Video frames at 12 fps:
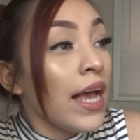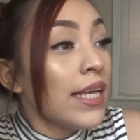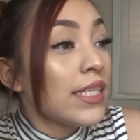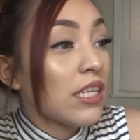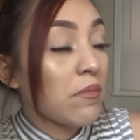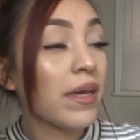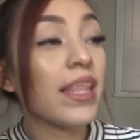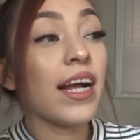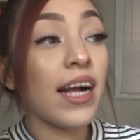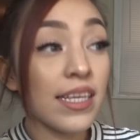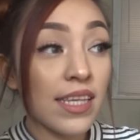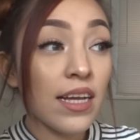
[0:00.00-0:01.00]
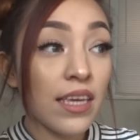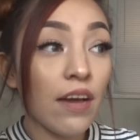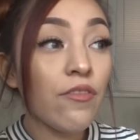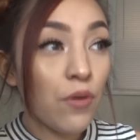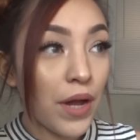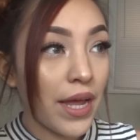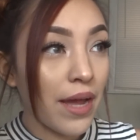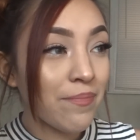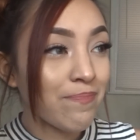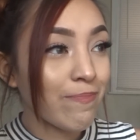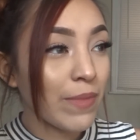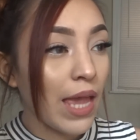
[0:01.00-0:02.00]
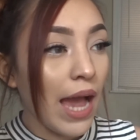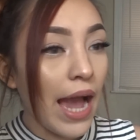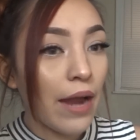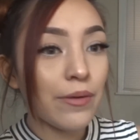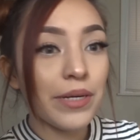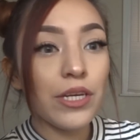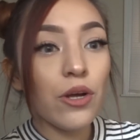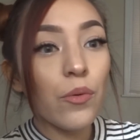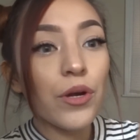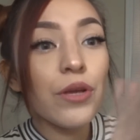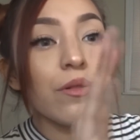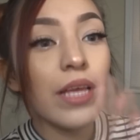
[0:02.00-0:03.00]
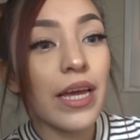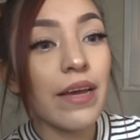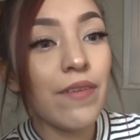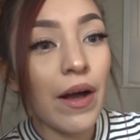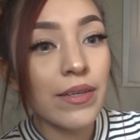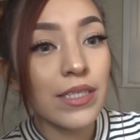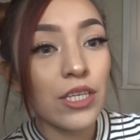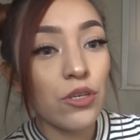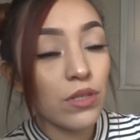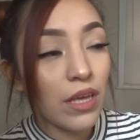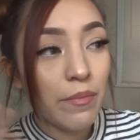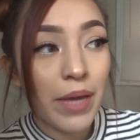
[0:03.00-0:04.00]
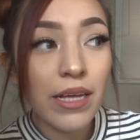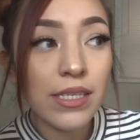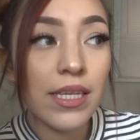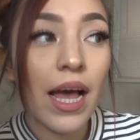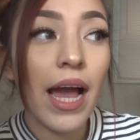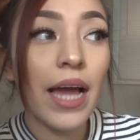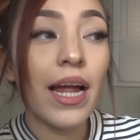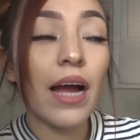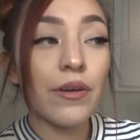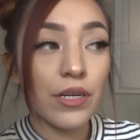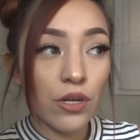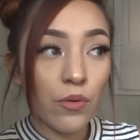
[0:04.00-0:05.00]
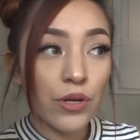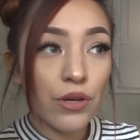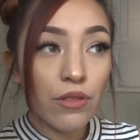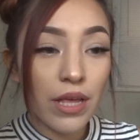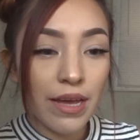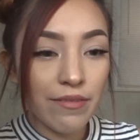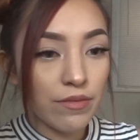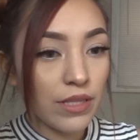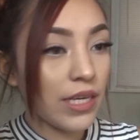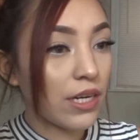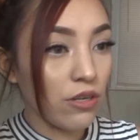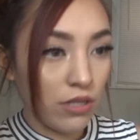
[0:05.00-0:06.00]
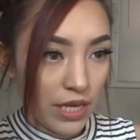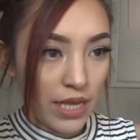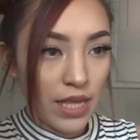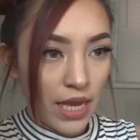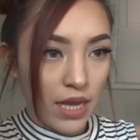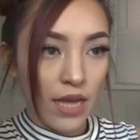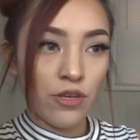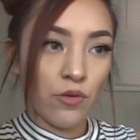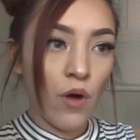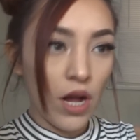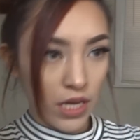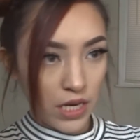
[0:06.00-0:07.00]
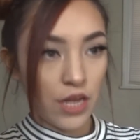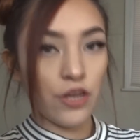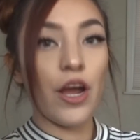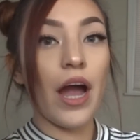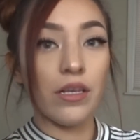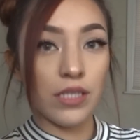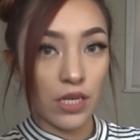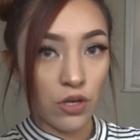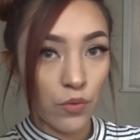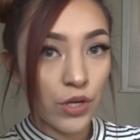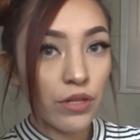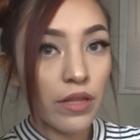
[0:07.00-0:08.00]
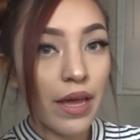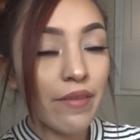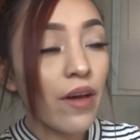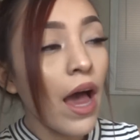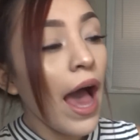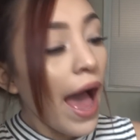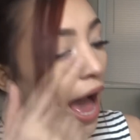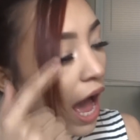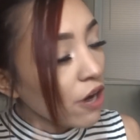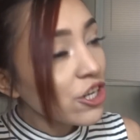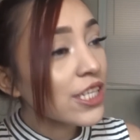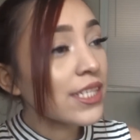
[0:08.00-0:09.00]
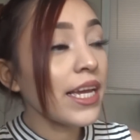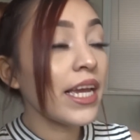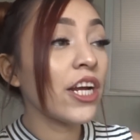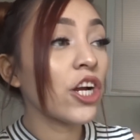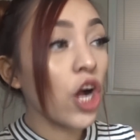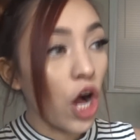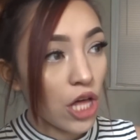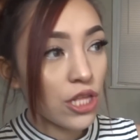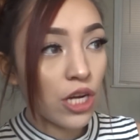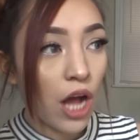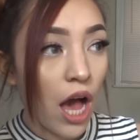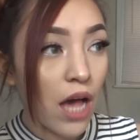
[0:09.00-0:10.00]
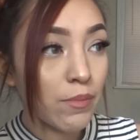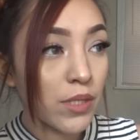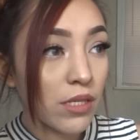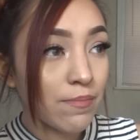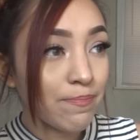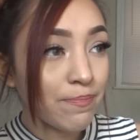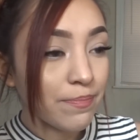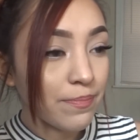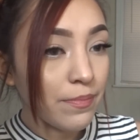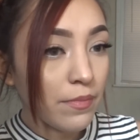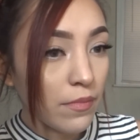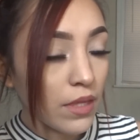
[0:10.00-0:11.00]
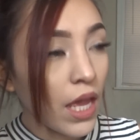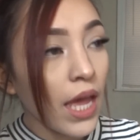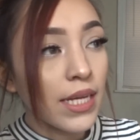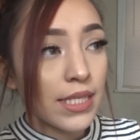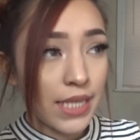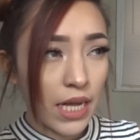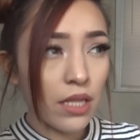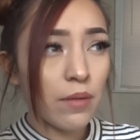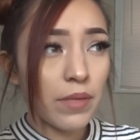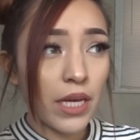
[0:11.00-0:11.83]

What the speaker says: si me dejas aquí afuera, I already know where you live. I was like, you leave me outside. I already know where you live. Literally, like, you're walking in your house. I know where you live. I'll just sit here and call the cops. Tell them